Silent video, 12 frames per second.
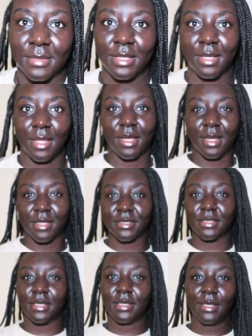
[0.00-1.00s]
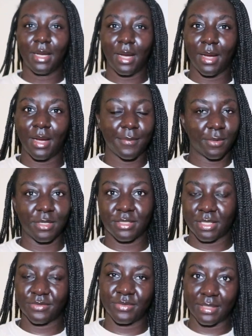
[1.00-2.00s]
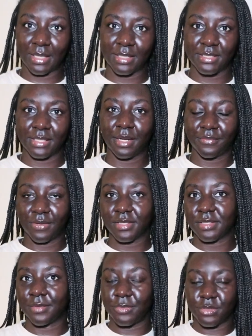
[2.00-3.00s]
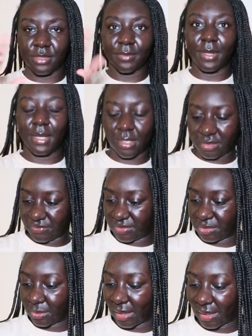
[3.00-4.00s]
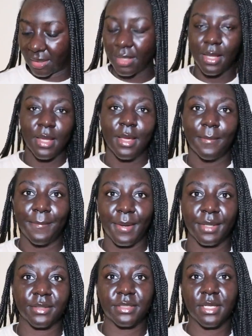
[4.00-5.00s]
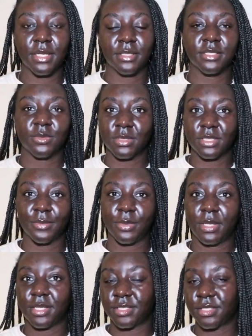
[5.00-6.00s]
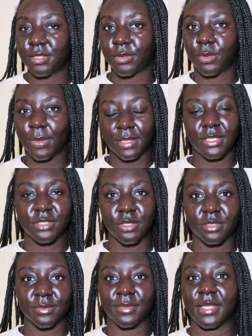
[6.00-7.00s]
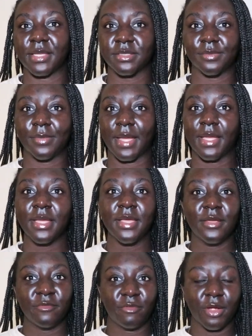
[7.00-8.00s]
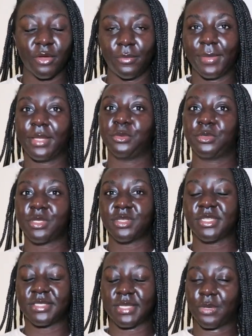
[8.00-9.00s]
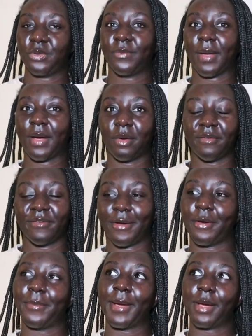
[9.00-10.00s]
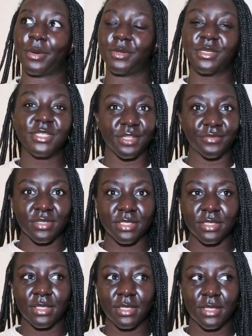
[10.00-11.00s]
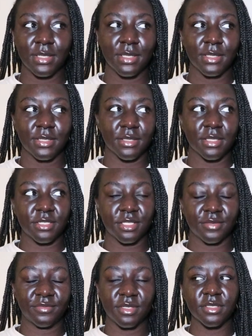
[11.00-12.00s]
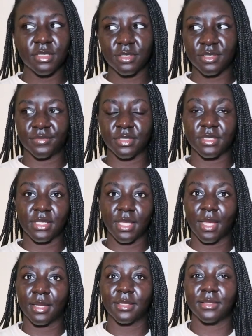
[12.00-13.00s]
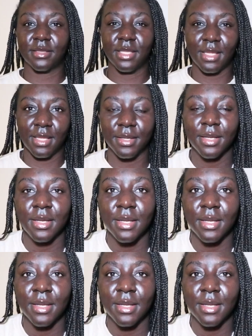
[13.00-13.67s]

Okay guys, I apologize for the lighting in advance. I'm using my artificial light but just wanted to come on here to quickly show some things my friend got me and also just tell you about how I felt about shifters the shifters shifters yeah the